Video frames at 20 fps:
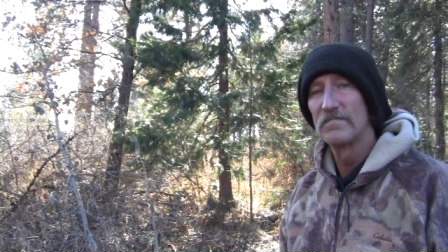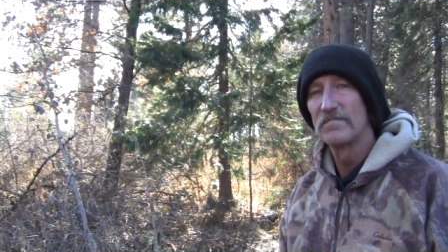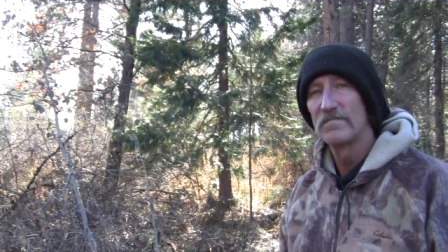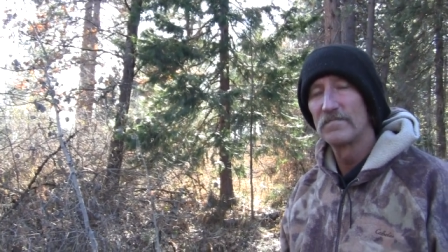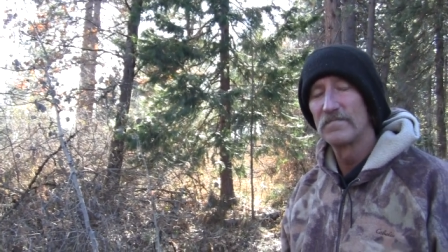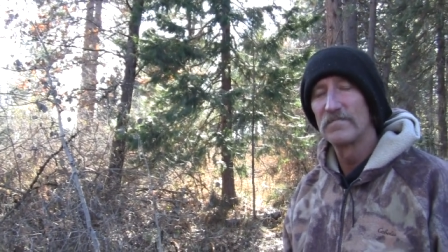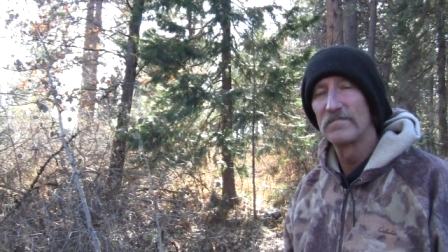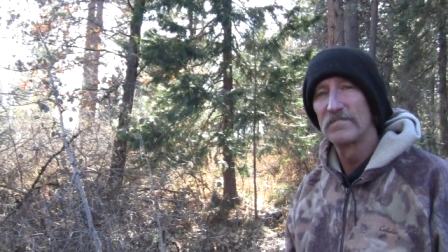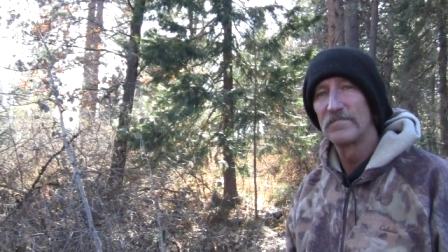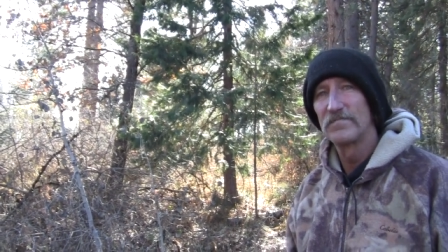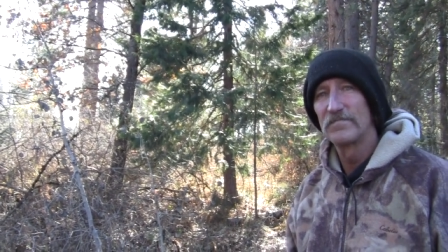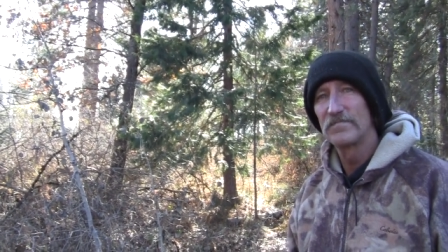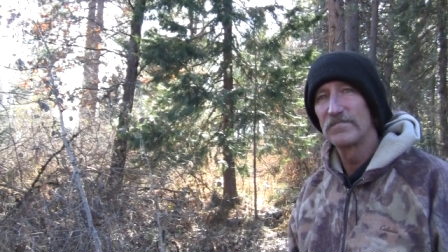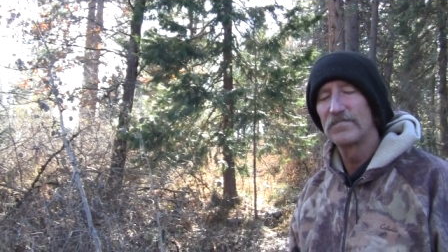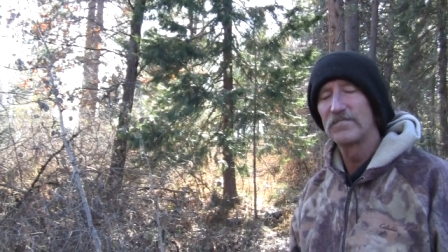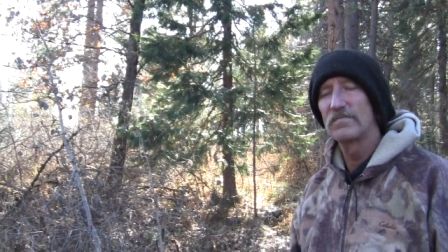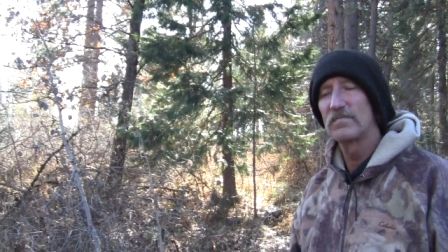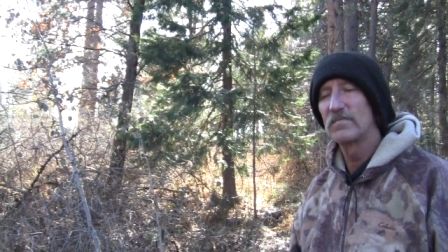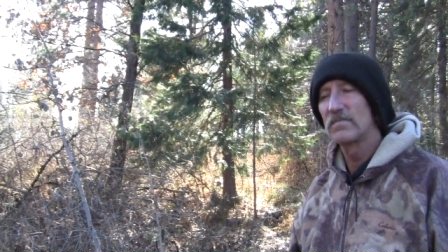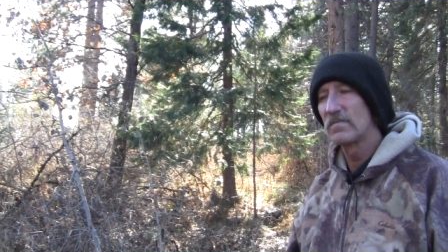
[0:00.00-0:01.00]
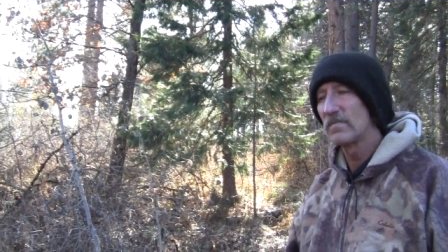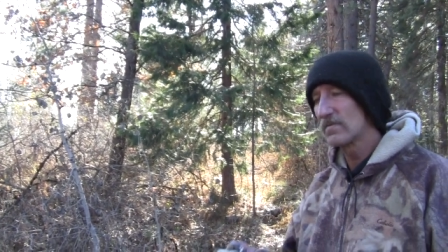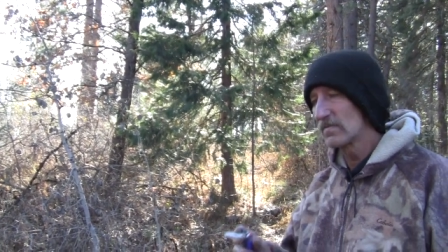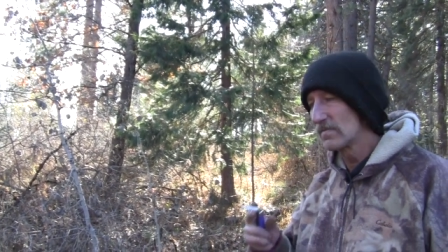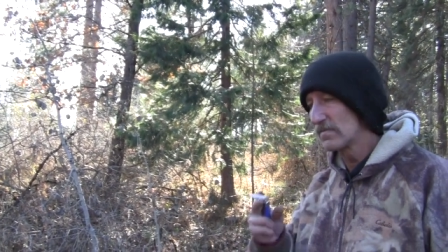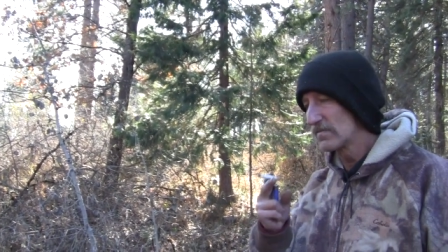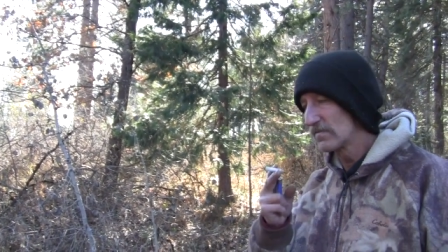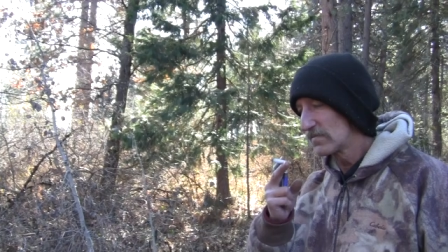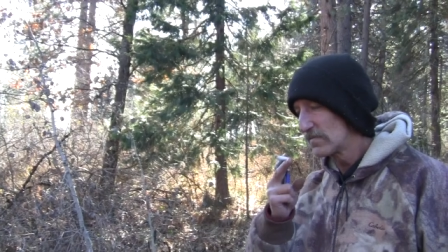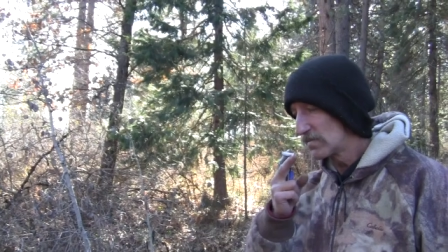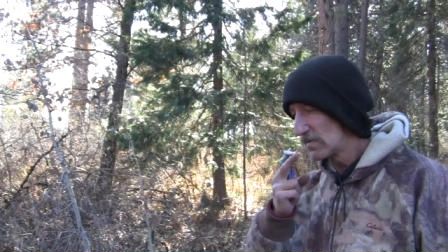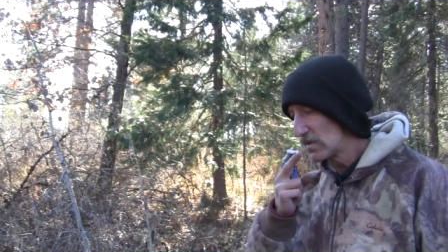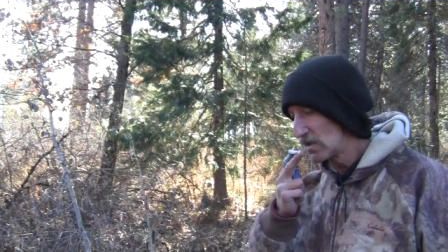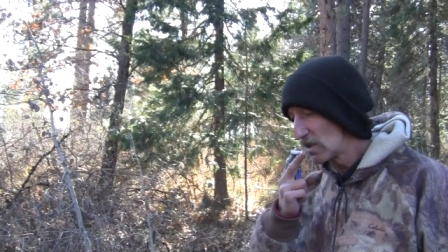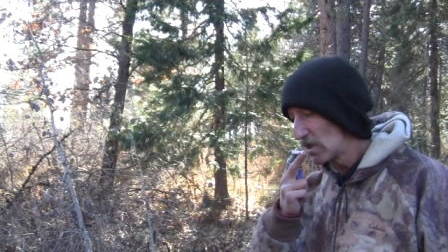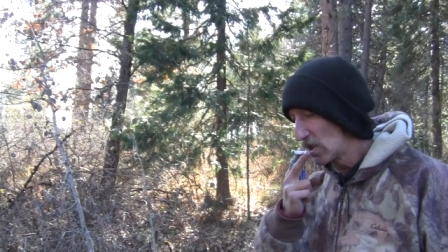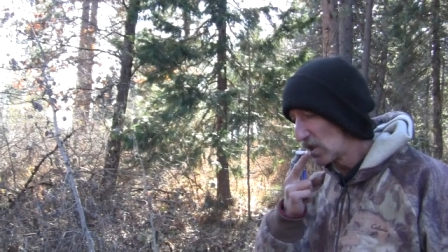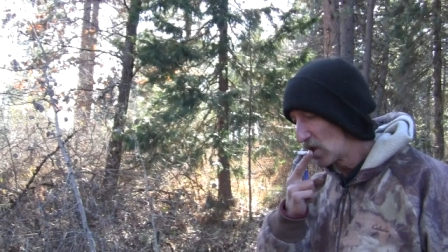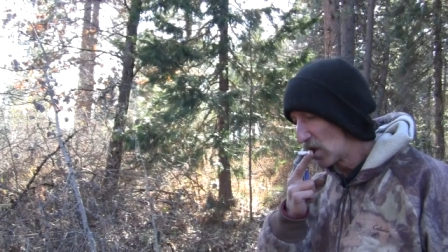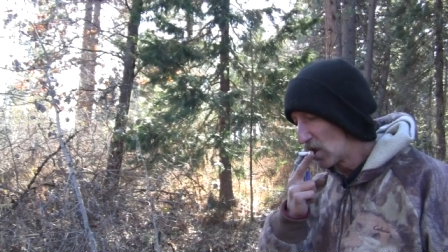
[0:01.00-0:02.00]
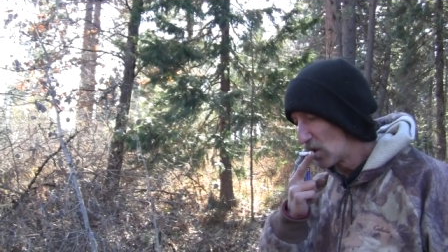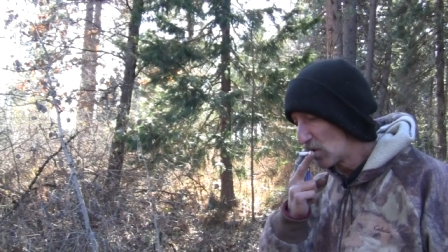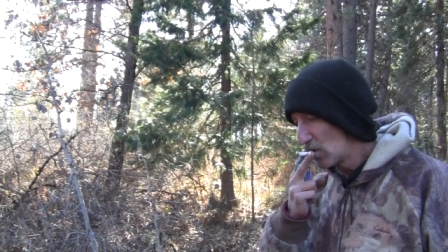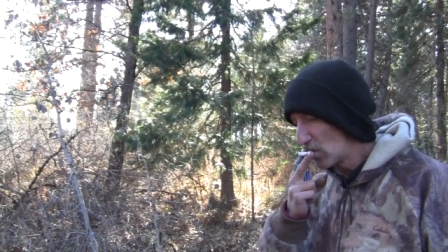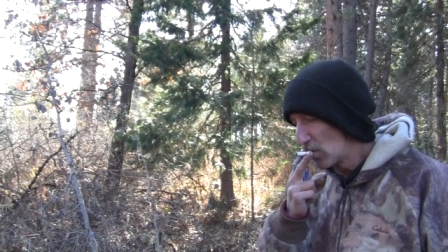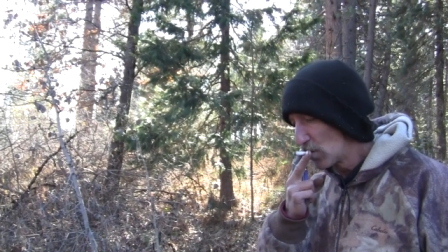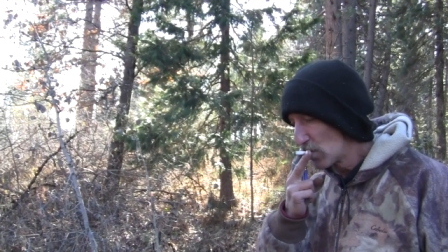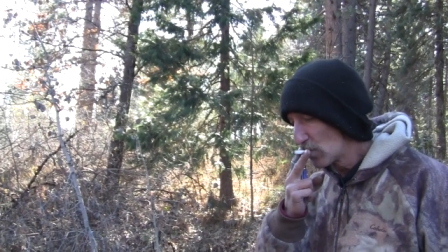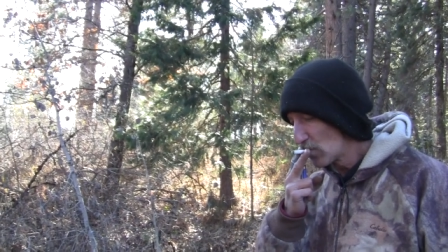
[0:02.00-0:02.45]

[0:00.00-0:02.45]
the same people that they look down on